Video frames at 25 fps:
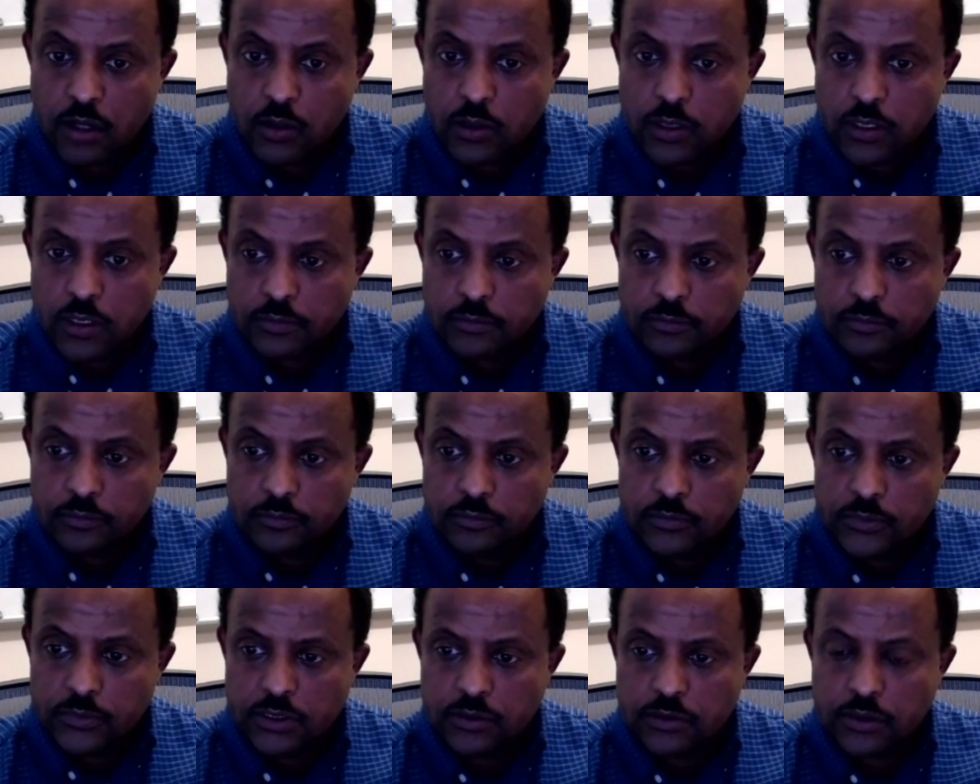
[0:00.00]

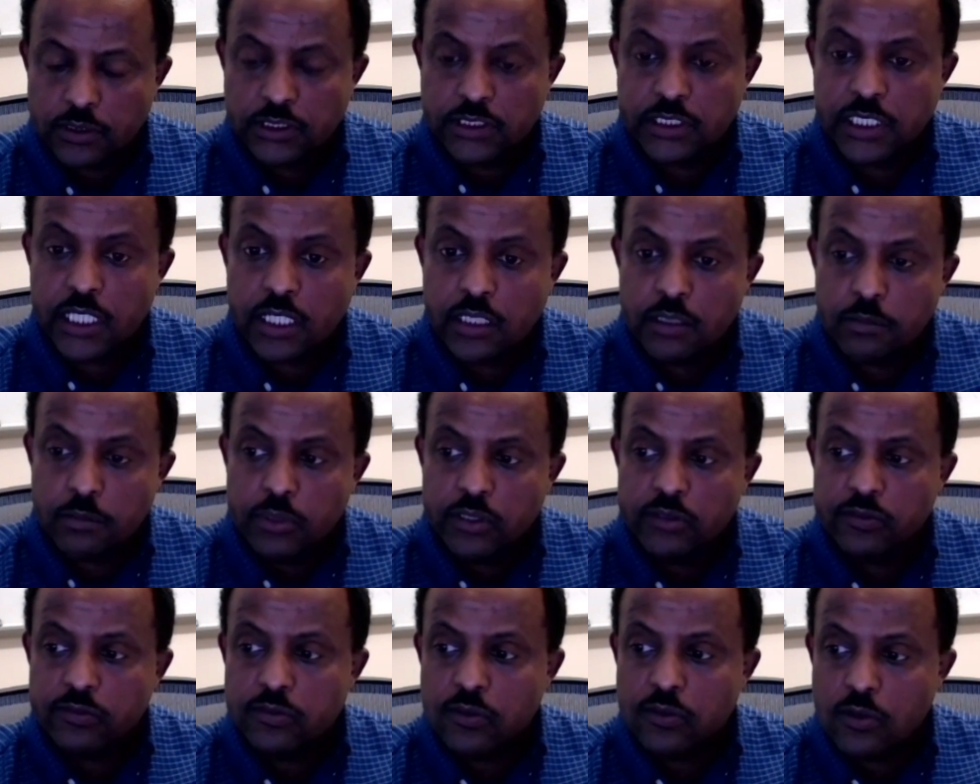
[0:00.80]
This was done
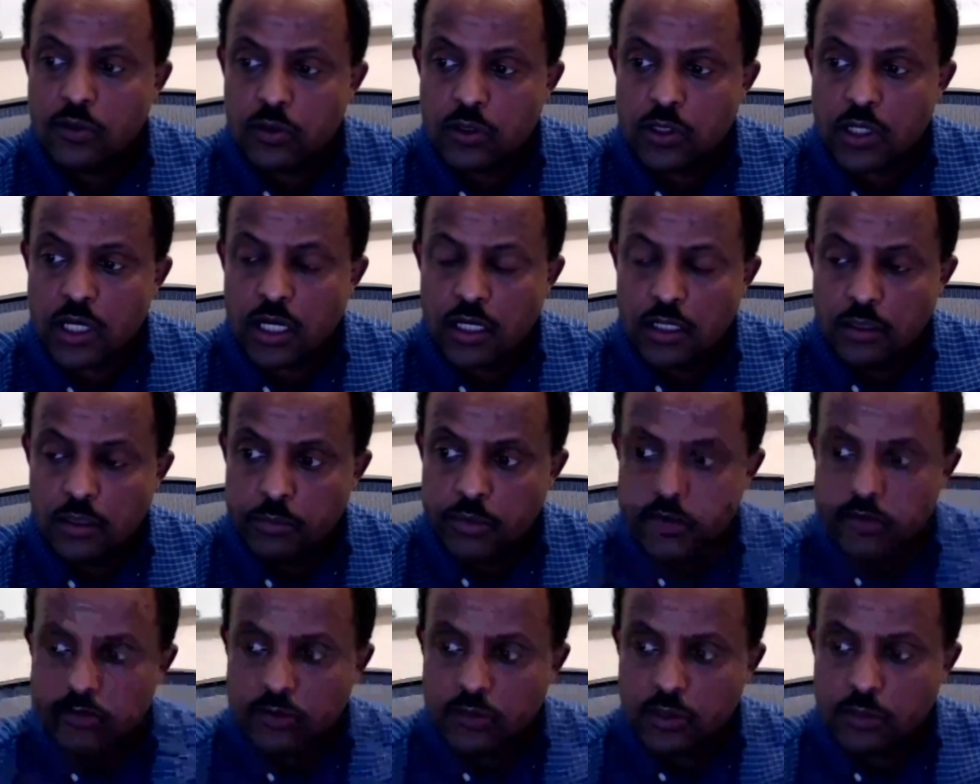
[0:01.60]
before,
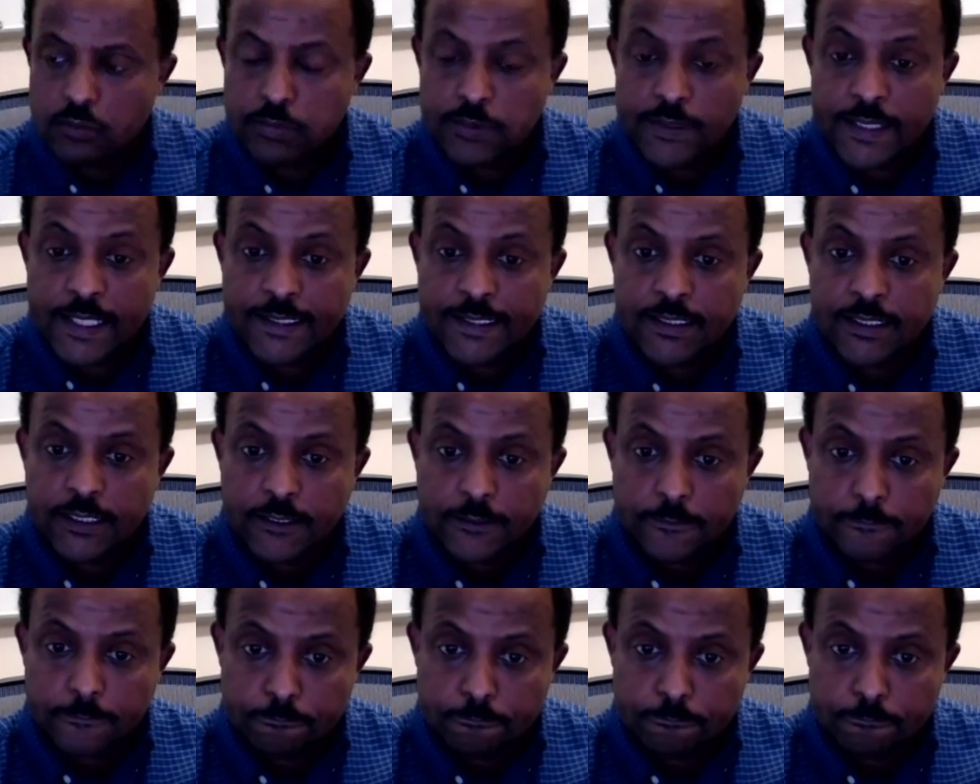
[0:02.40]
before planting.